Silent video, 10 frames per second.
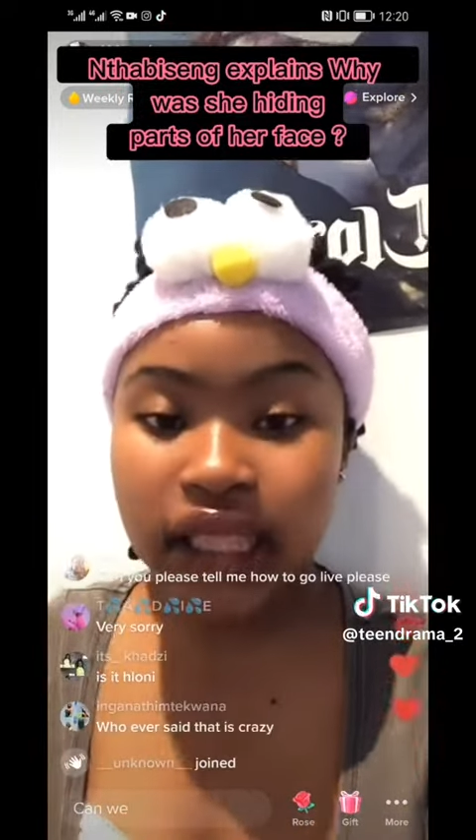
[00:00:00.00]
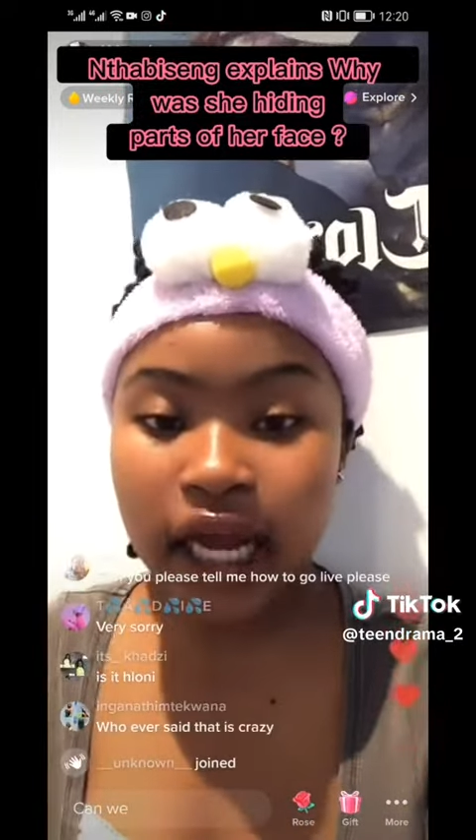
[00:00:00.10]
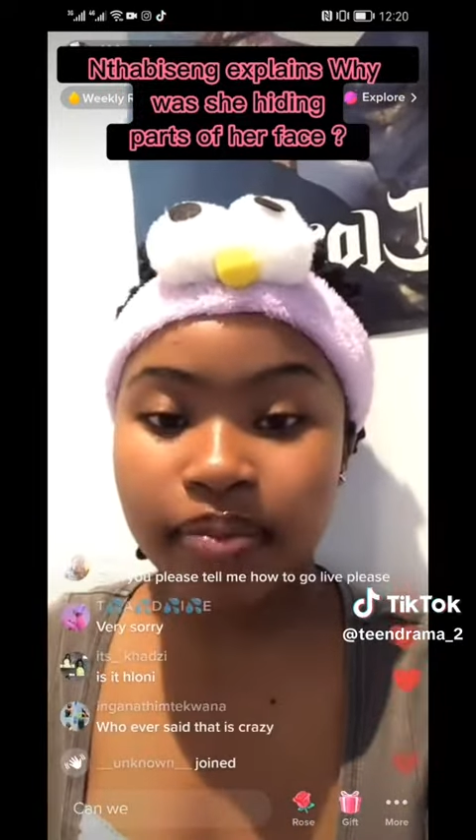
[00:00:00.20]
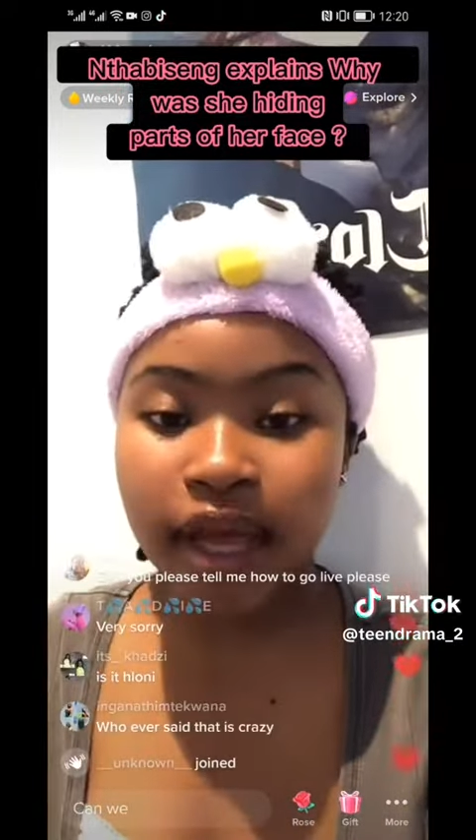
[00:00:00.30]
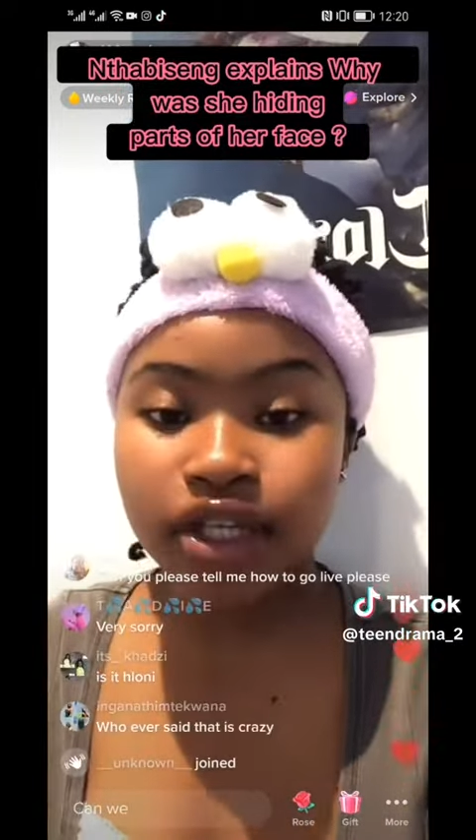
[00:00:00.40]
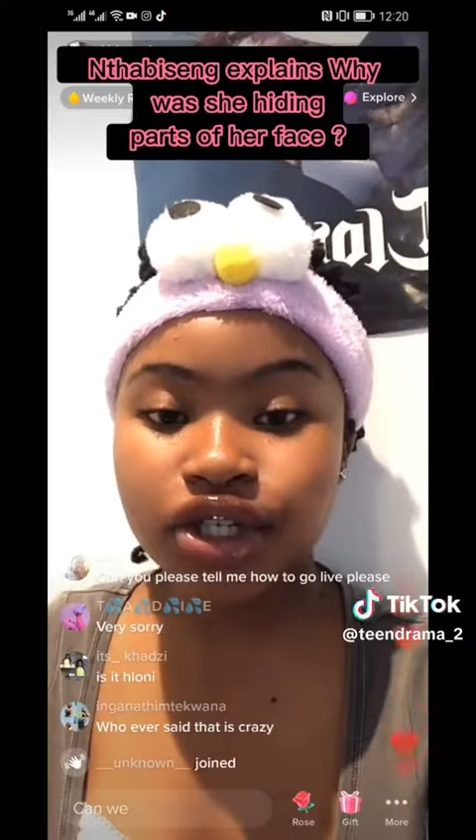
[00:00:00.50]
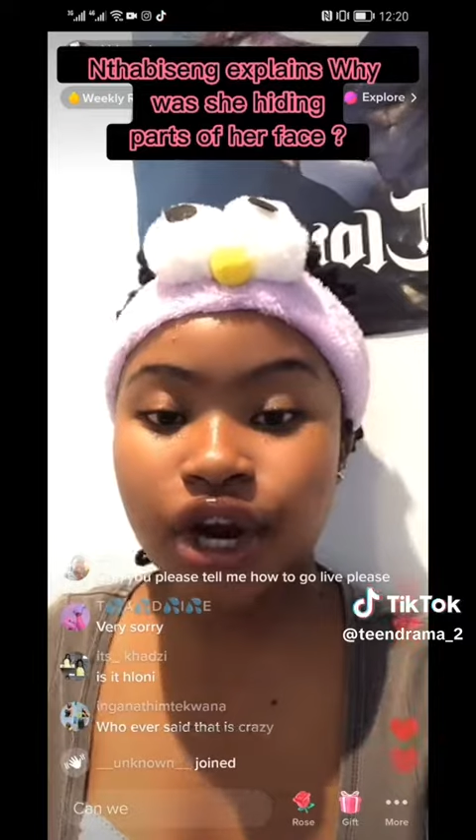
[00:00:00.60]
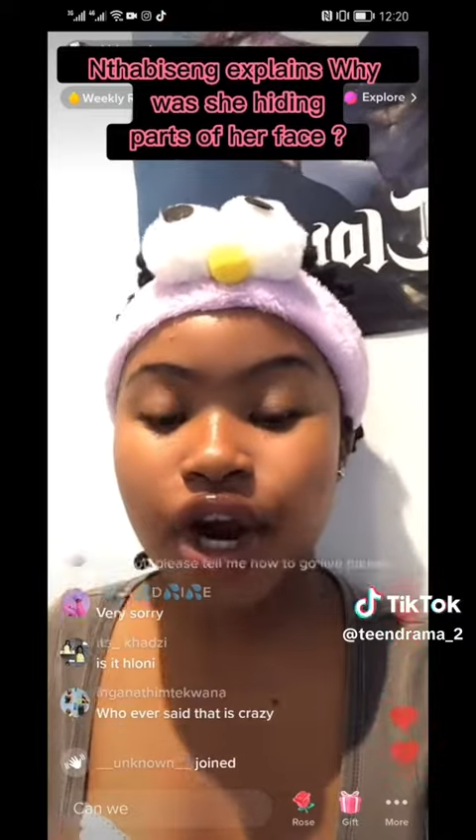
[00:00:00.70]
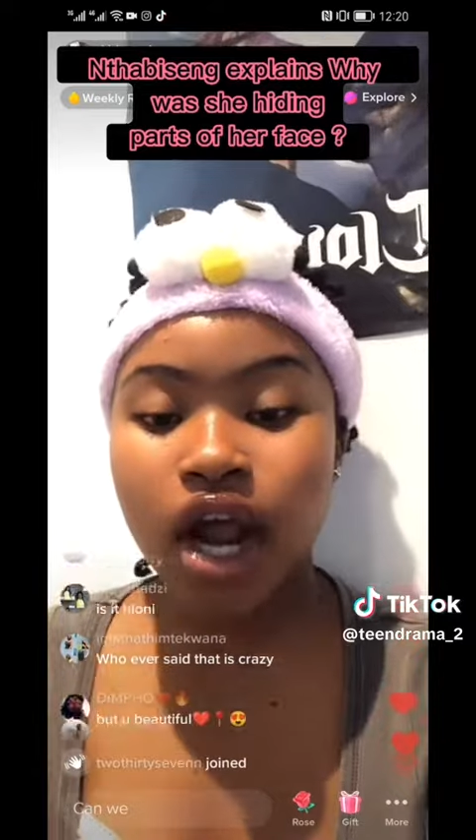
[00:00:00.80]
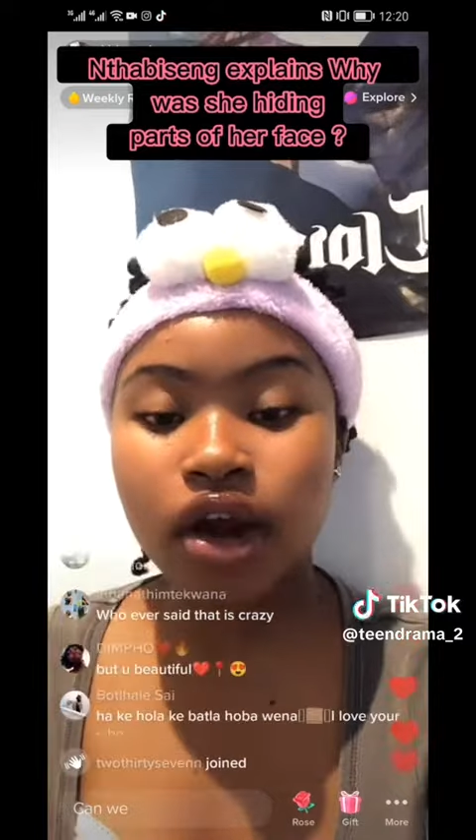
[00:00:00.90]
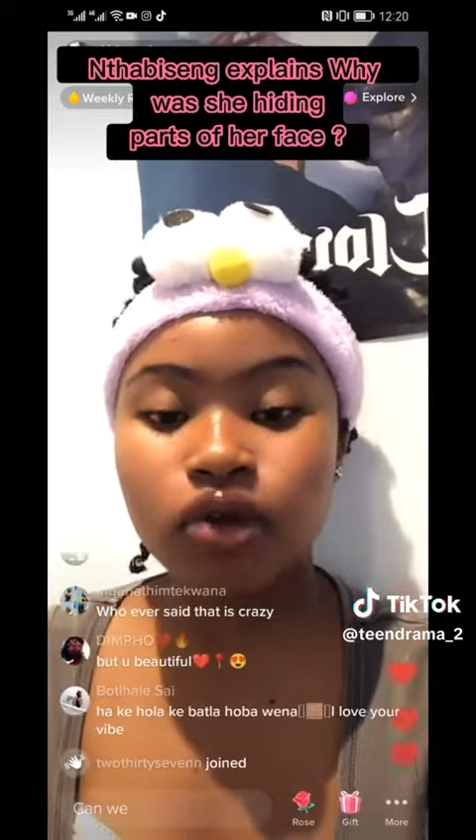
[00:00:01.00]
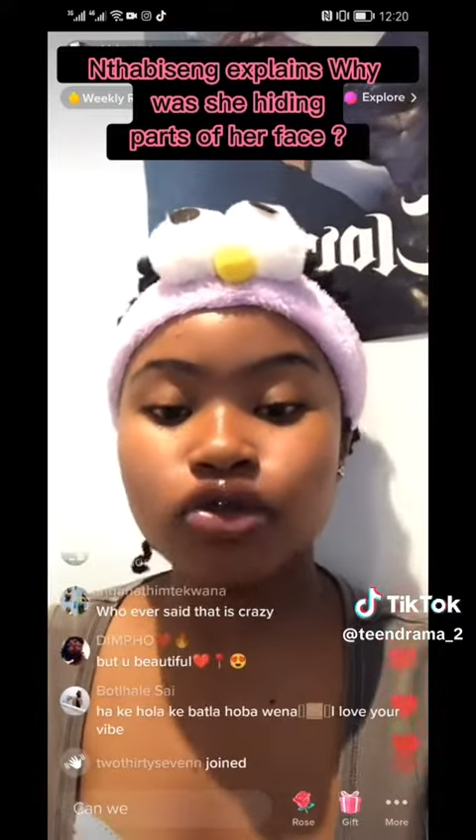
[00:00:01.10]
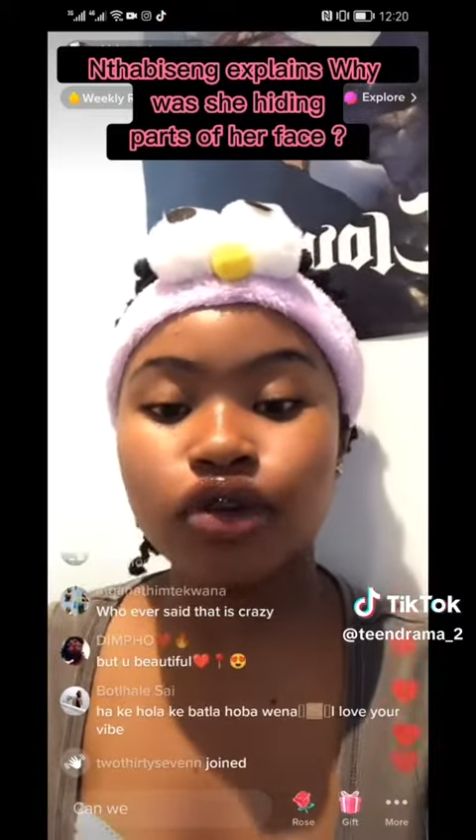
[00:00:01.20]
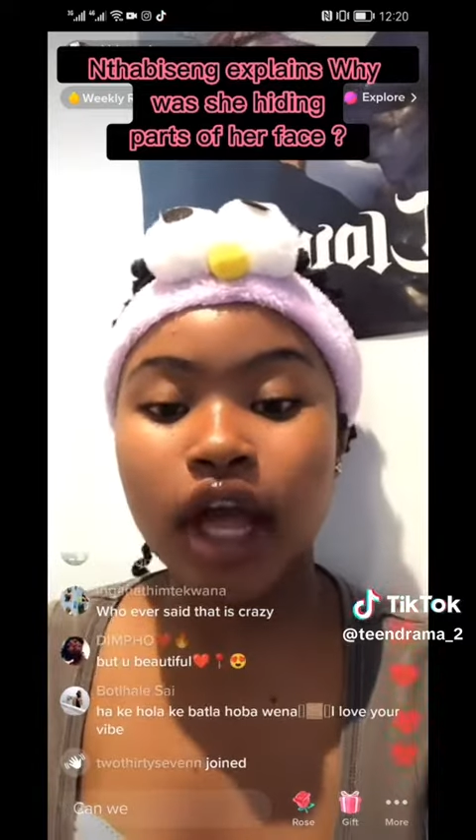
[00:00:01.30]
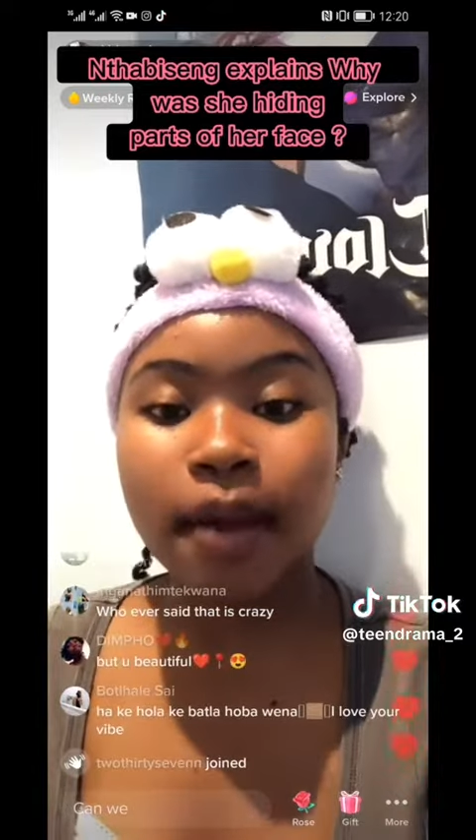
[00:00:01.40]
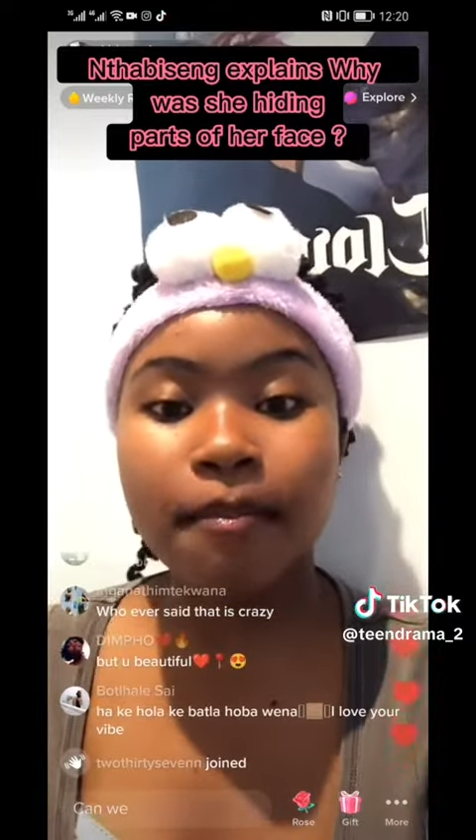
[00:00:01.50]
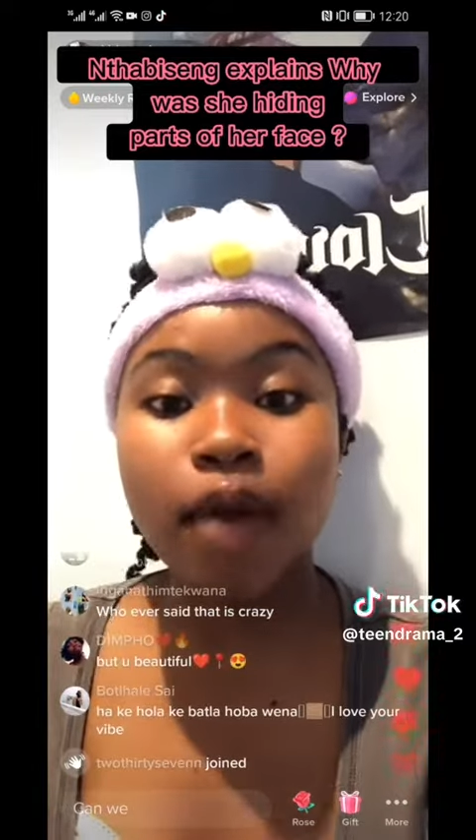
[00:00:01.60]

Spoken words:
did that picture and also